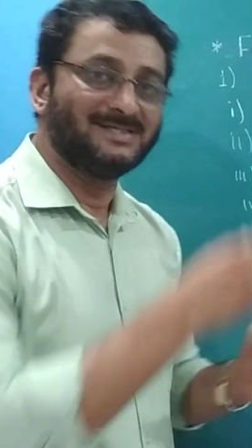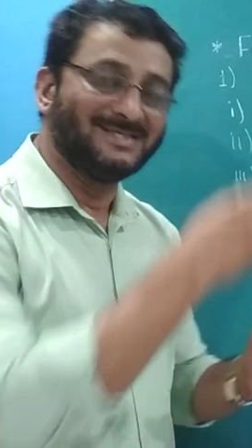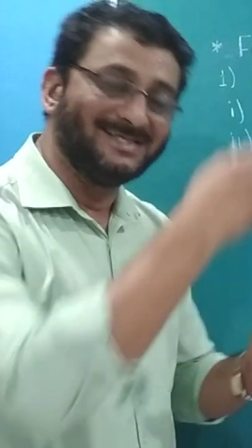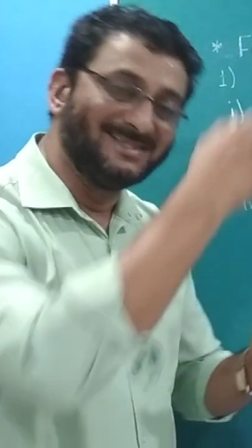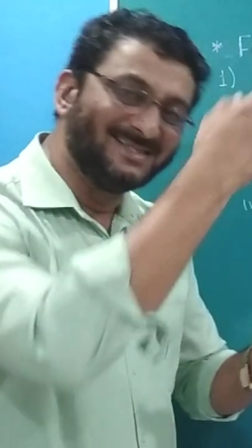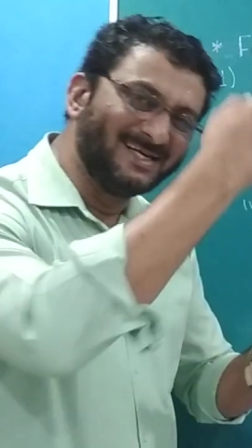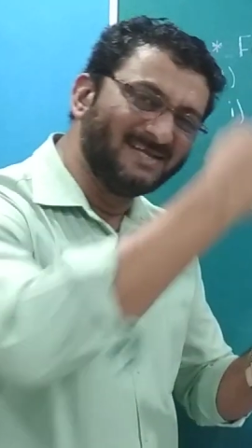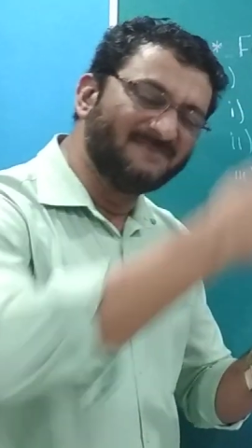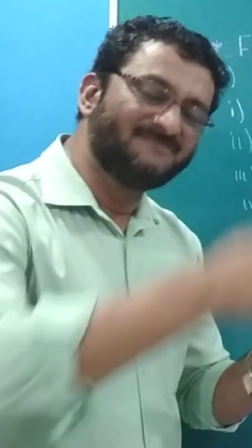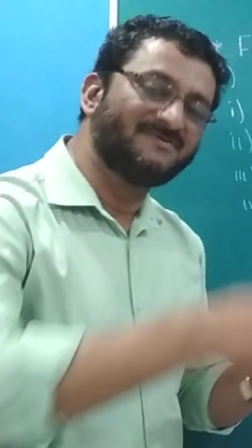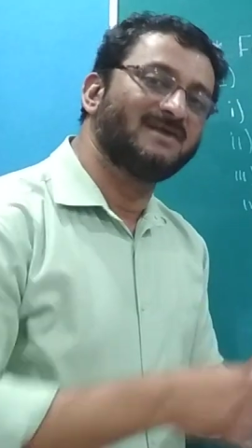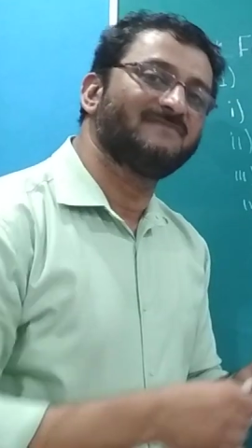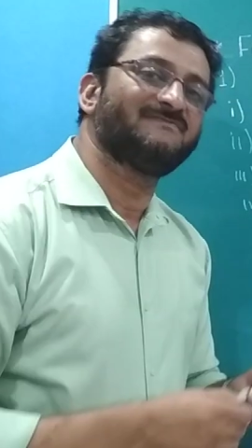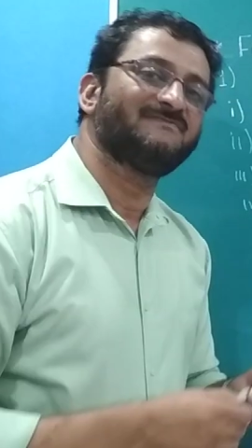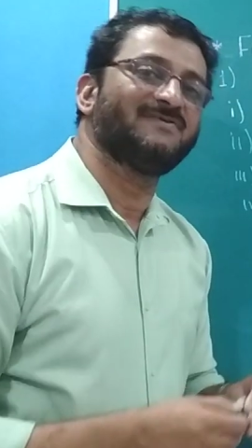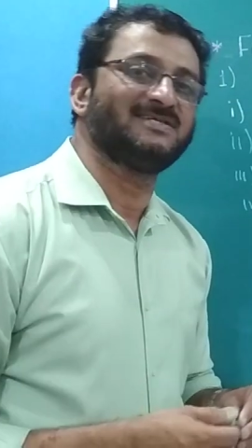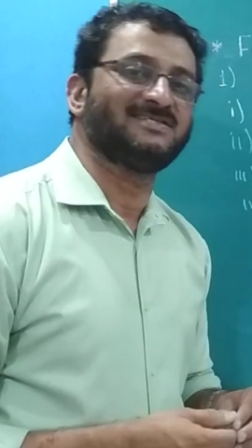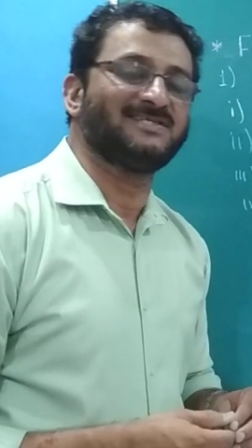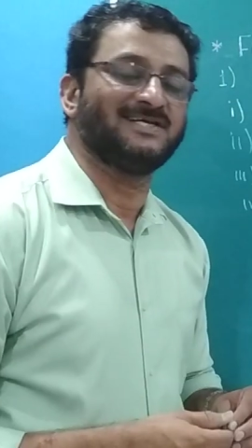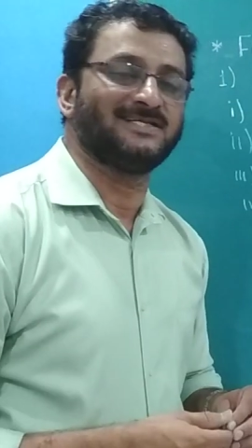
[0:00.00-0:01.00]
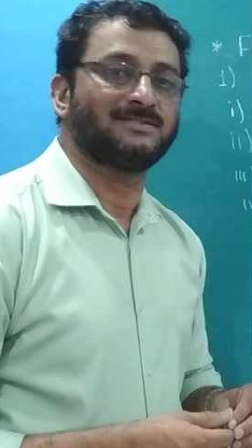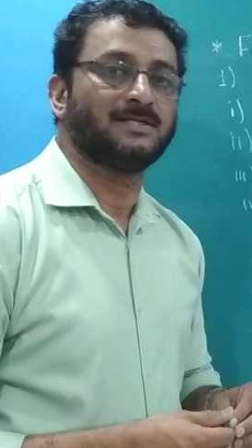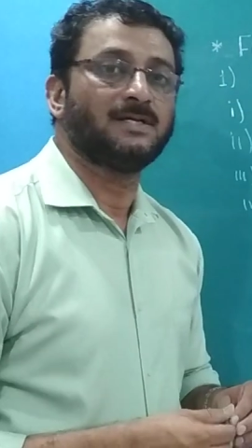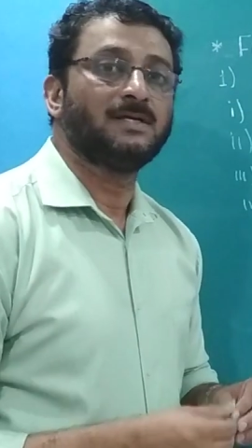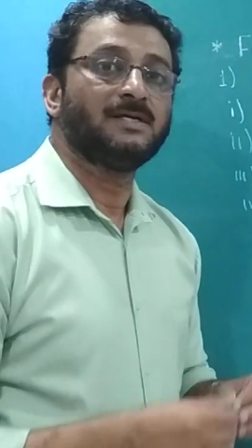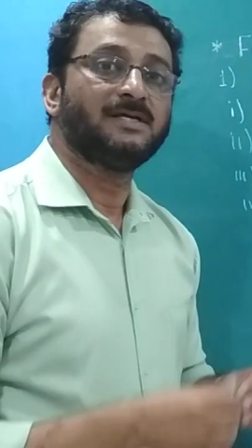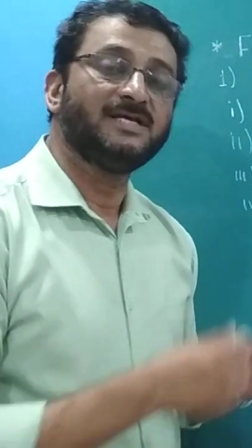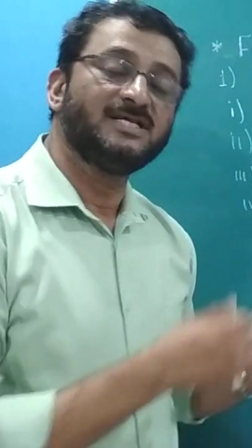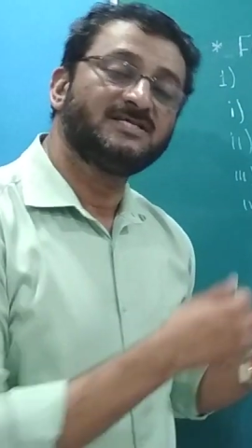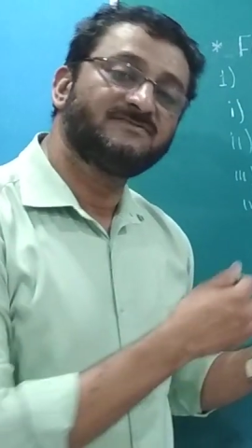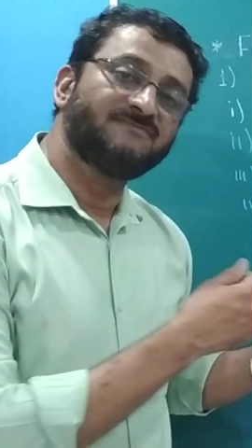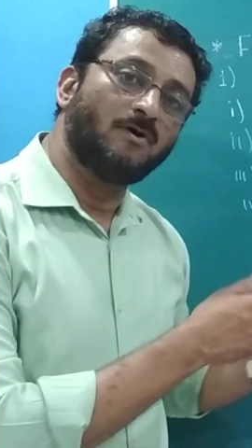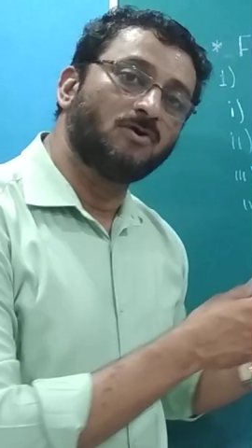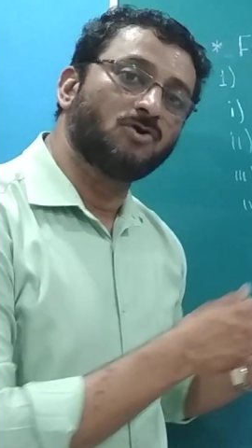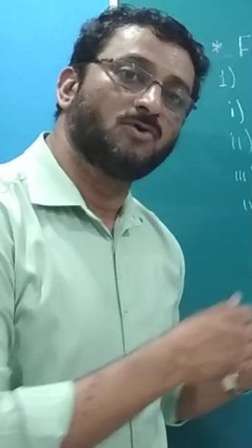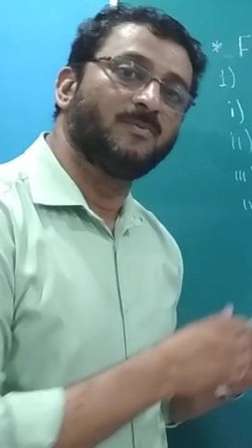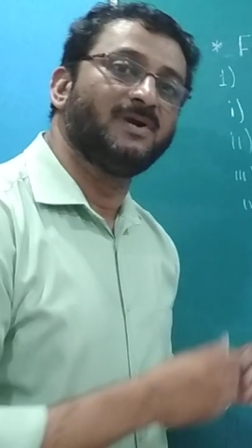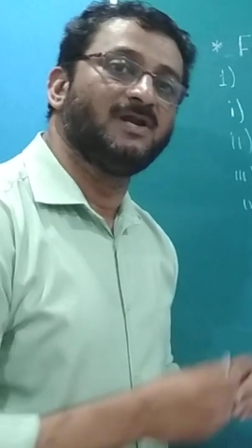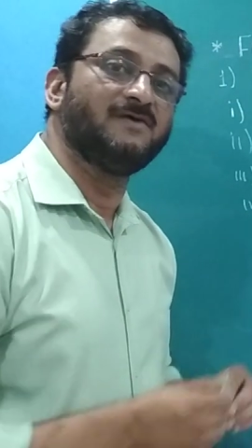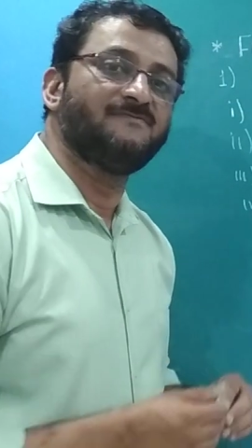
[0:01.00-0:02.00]
in the different faces is found
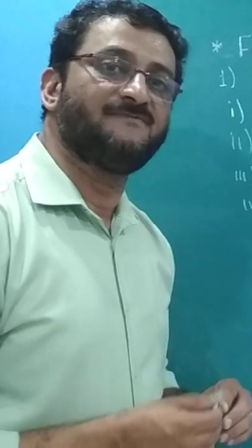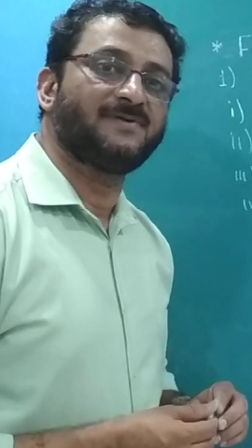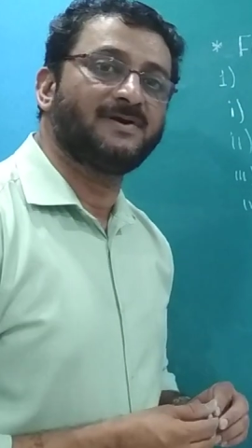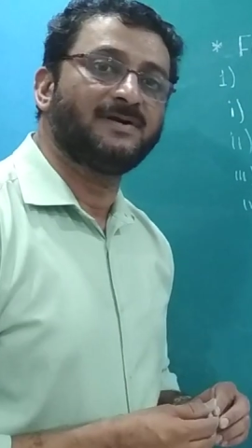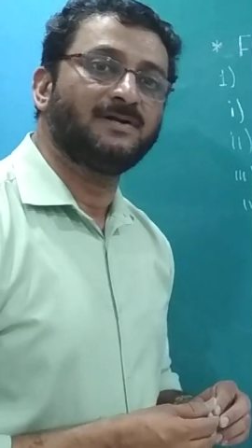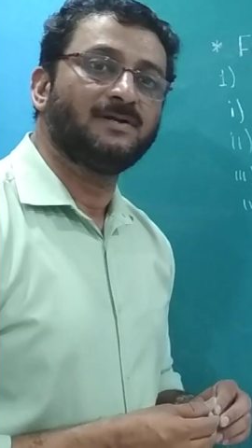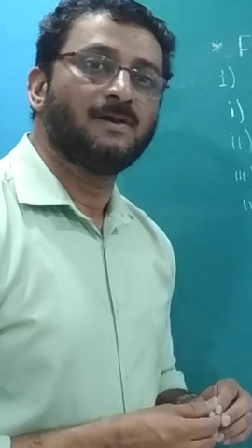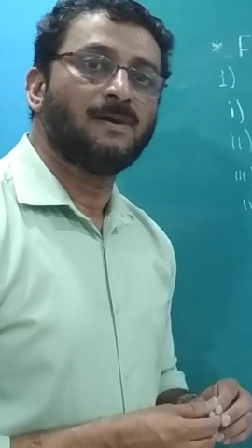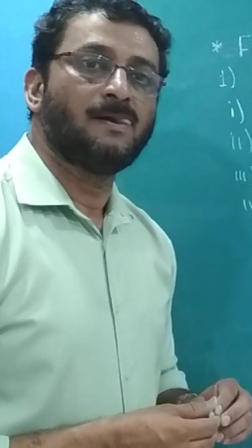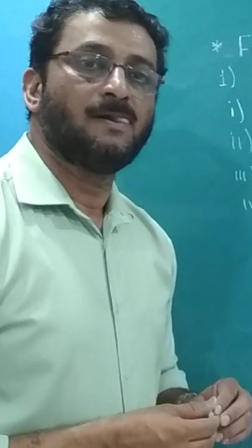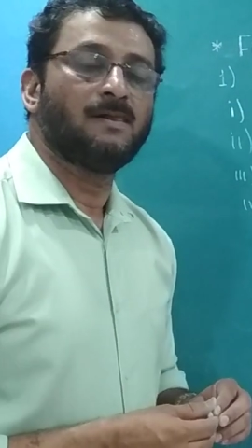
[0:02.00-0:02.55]
to be different.